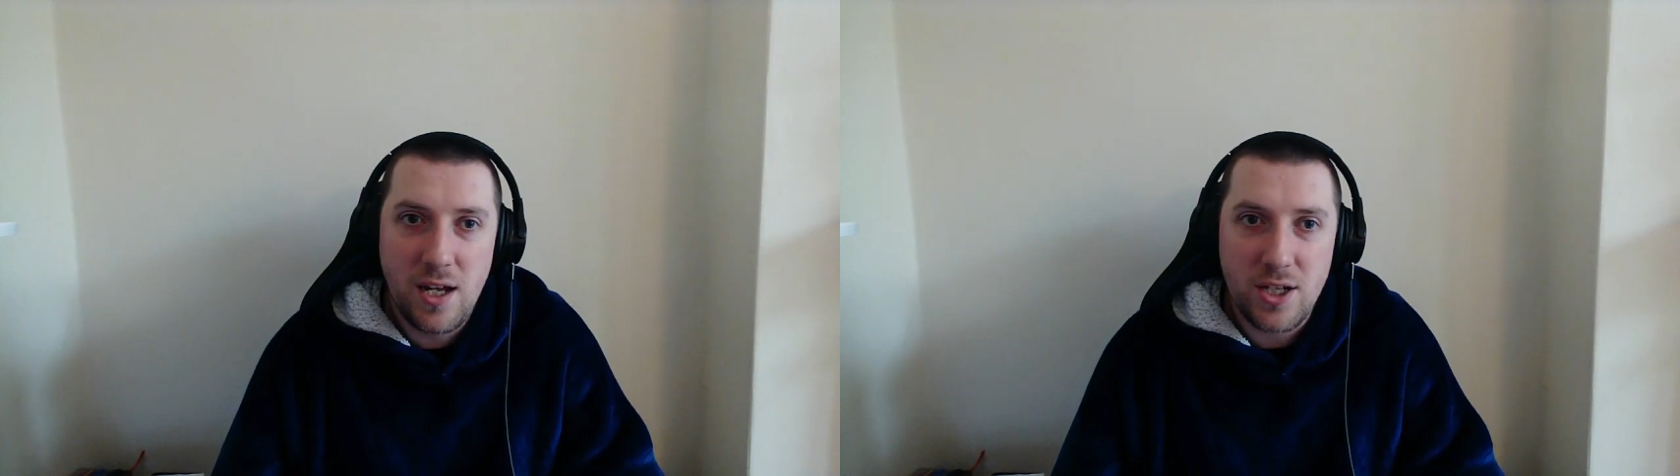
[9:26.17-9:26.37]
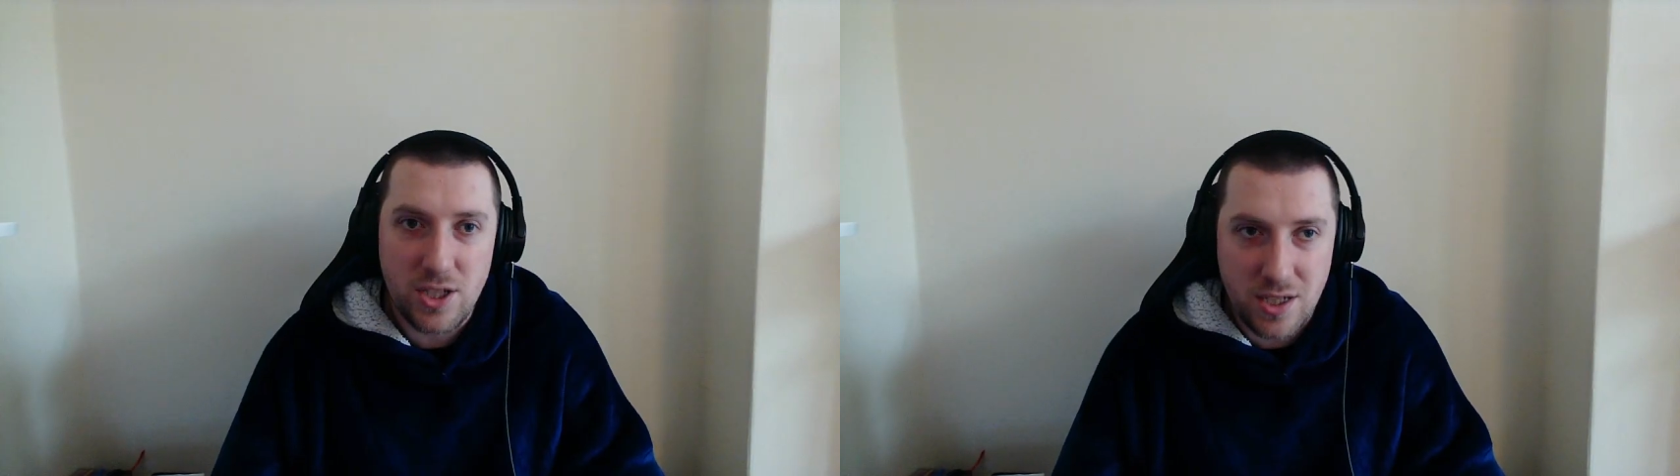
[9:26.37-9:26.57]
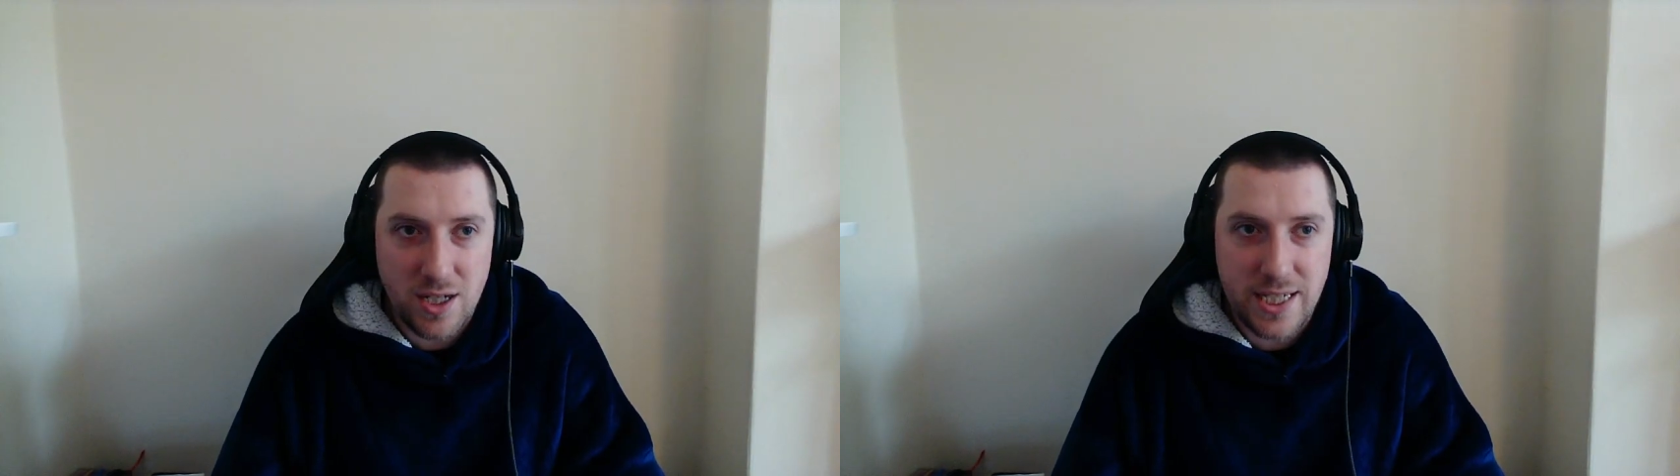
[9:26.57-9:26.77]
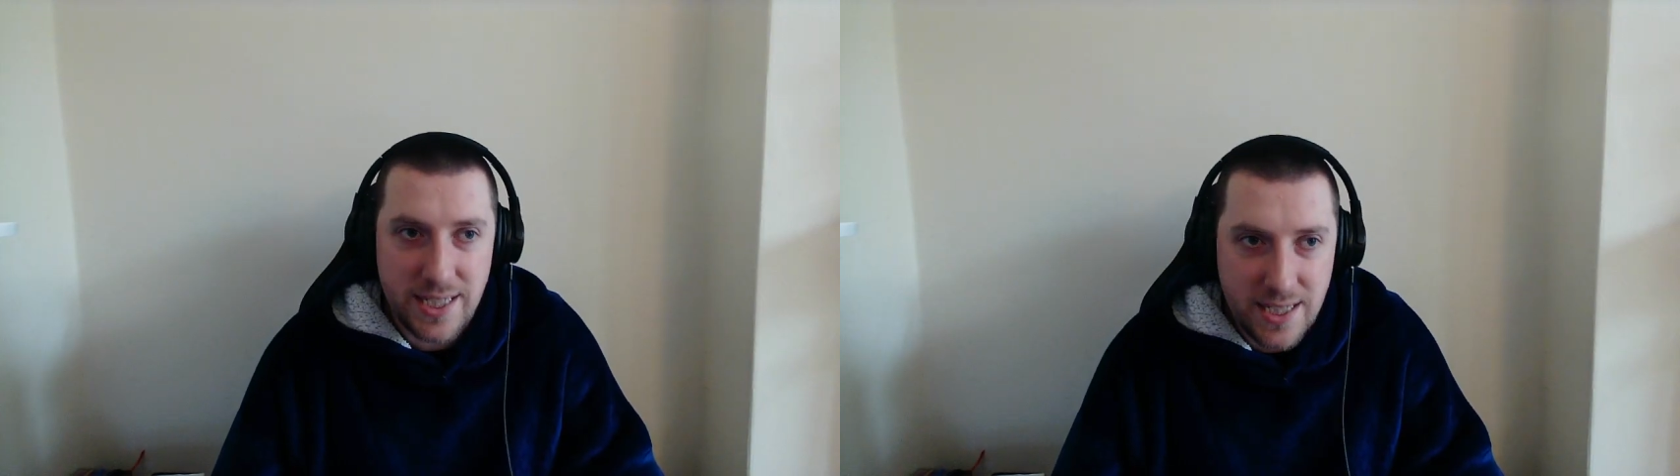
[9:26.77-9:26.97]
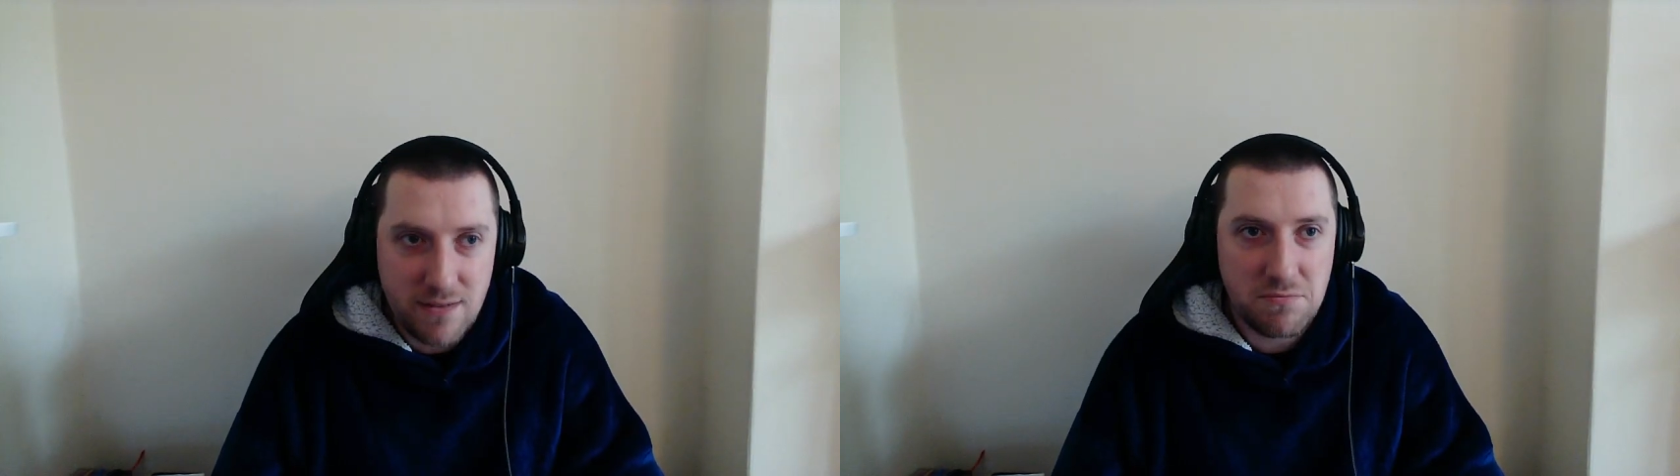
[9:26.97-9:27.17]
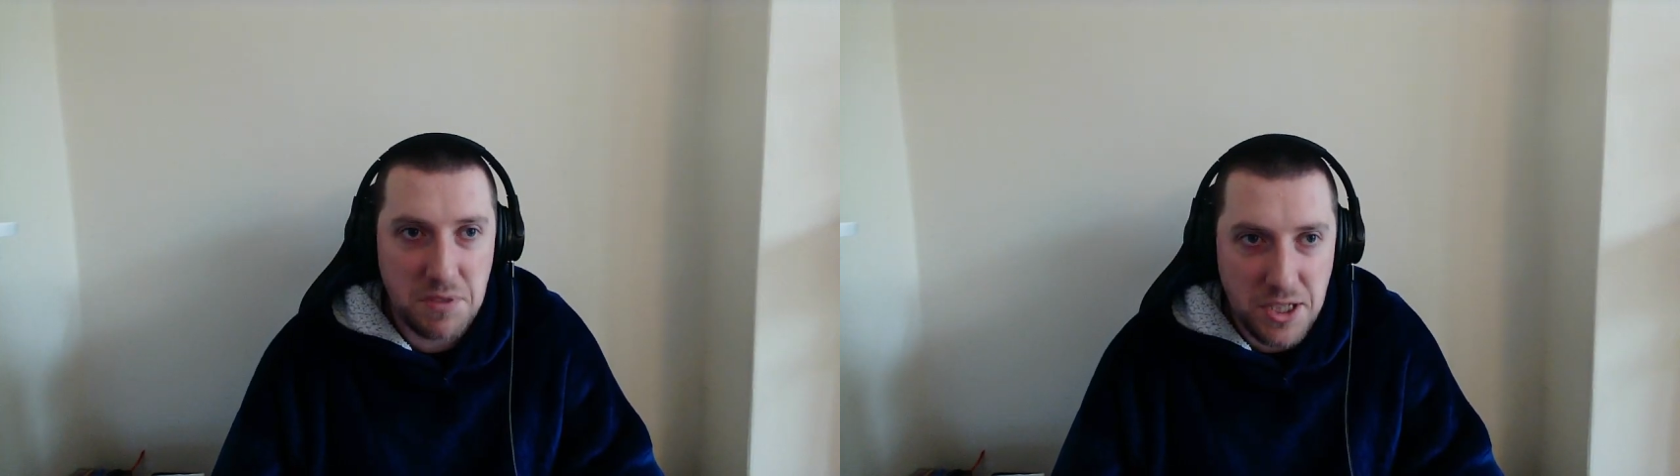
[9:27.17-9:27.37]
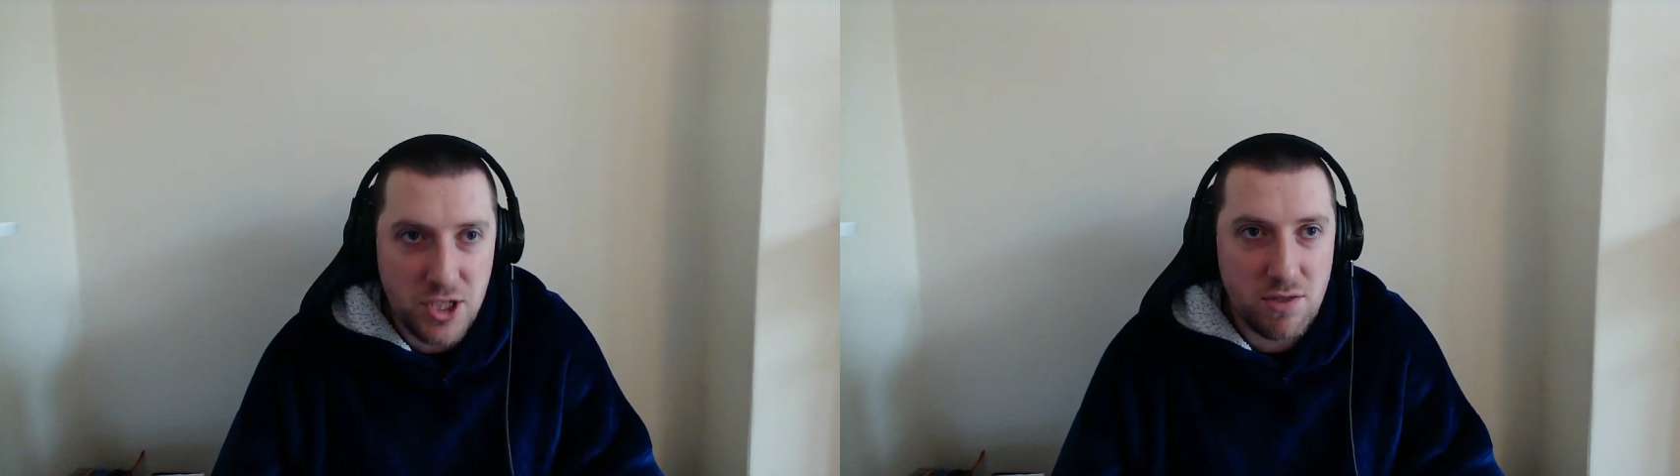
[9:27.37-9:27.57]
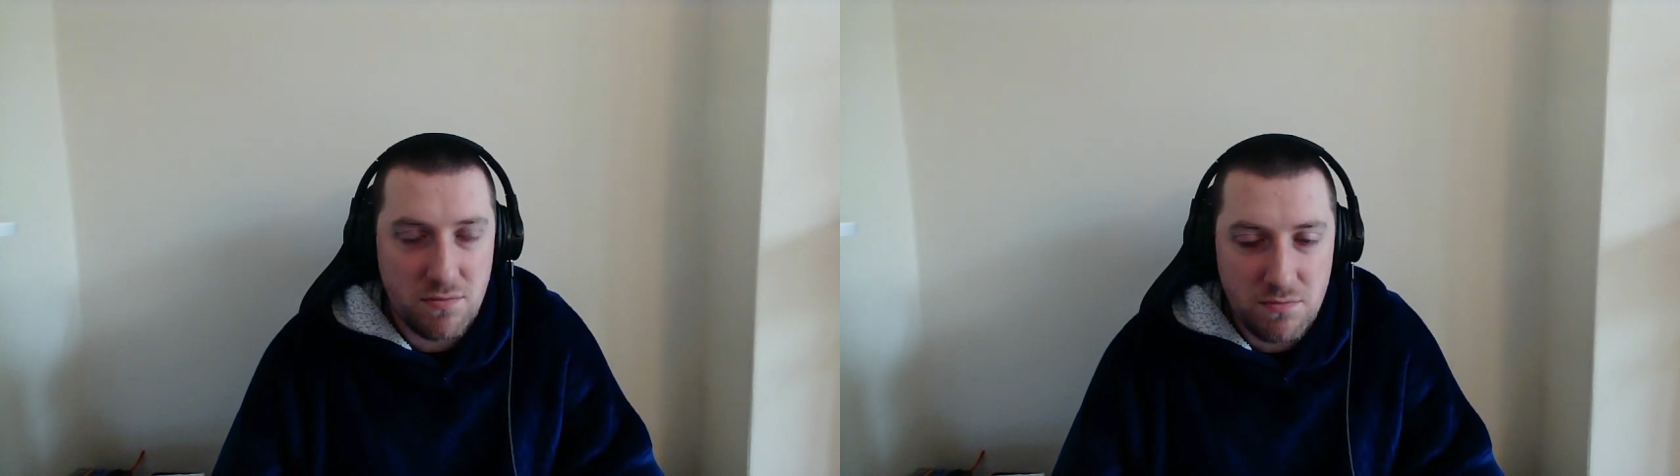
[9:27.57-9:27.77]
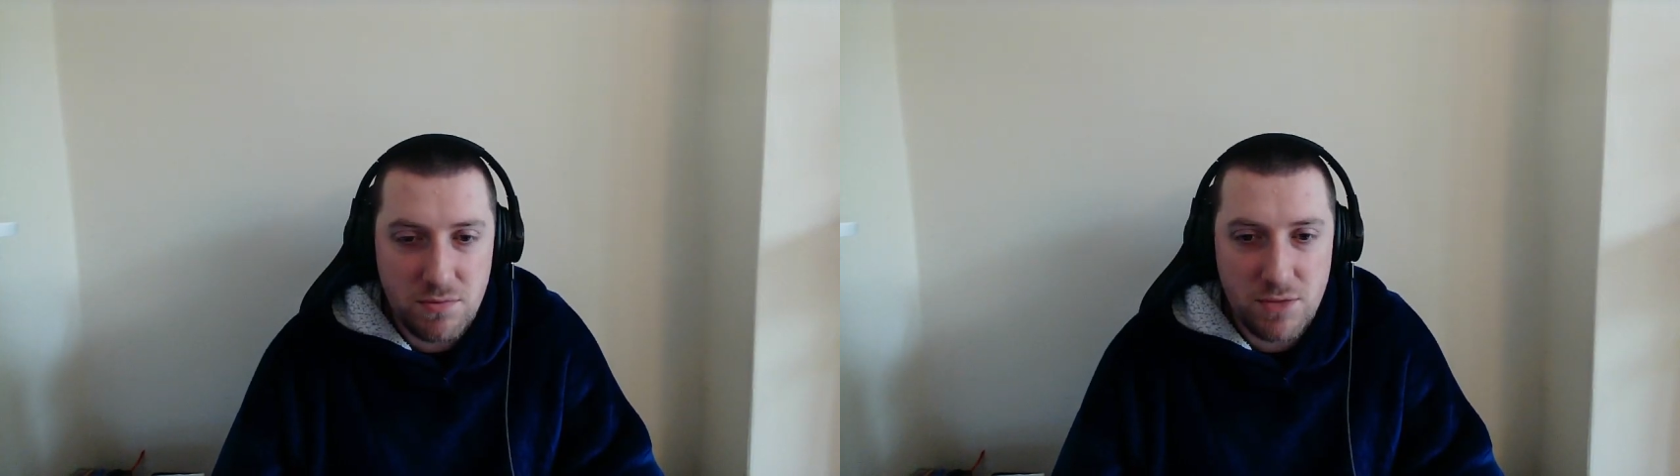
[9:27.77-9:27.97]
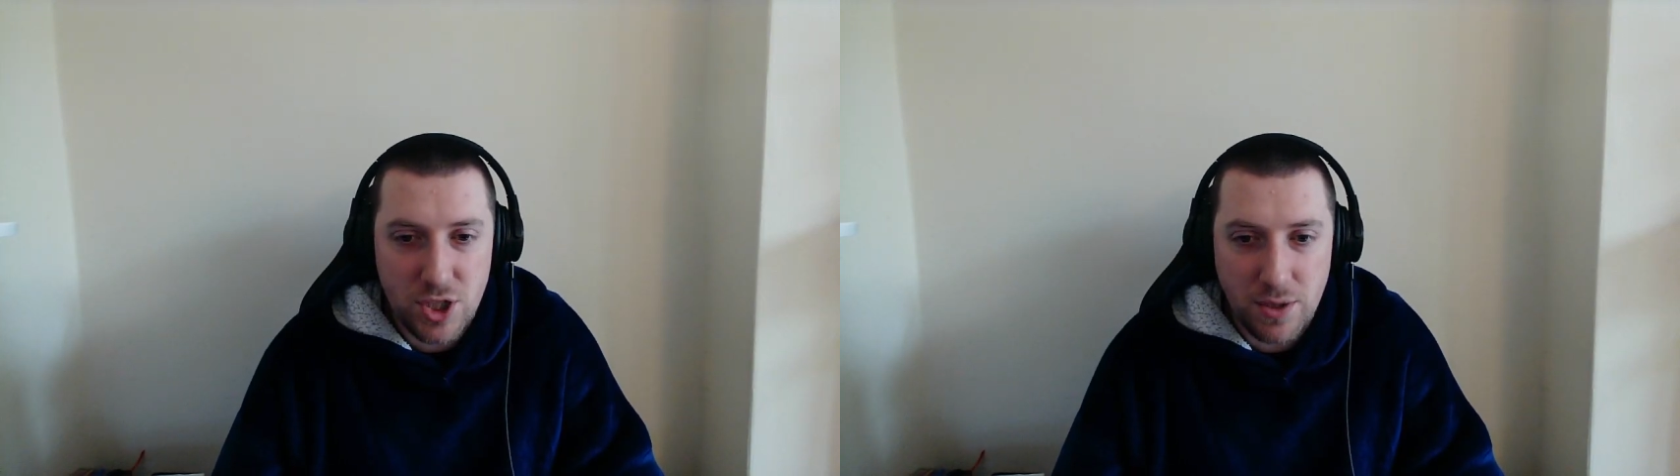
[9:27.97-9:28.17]
just a nice
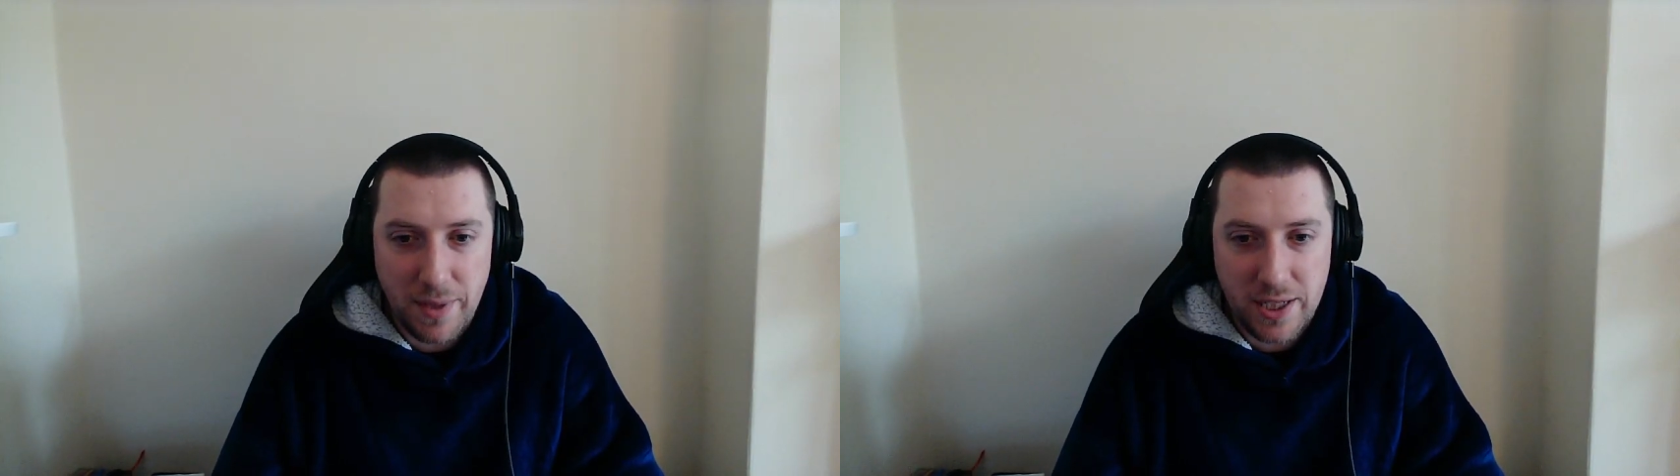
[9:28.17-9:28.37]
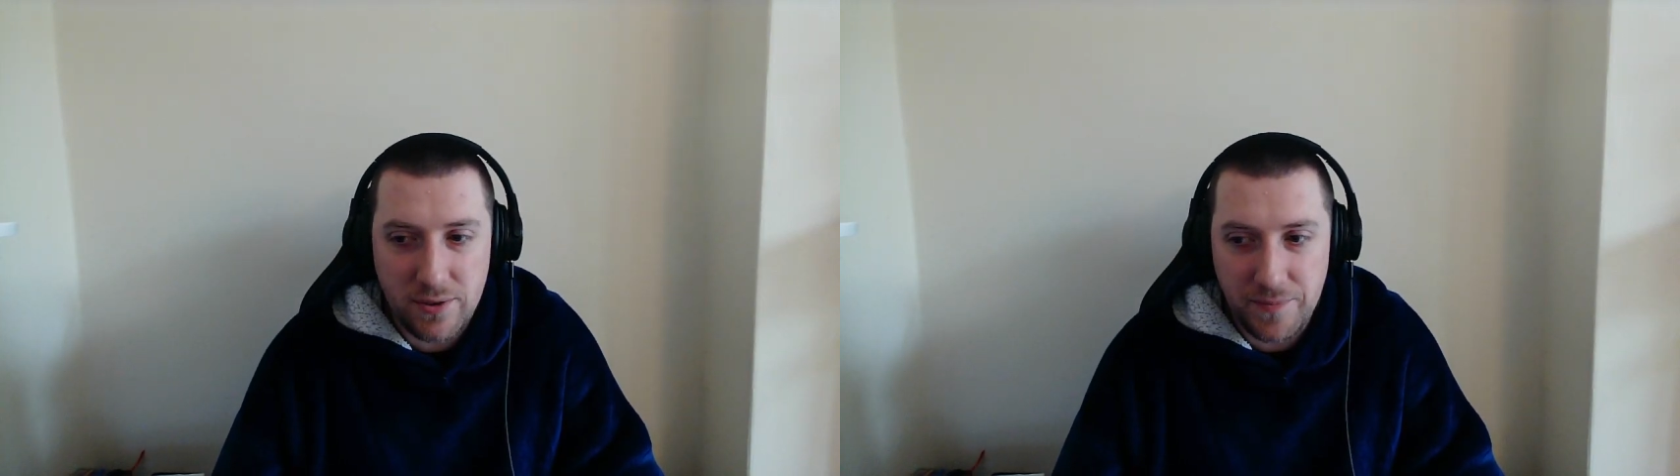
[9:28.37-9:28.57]
chill battle,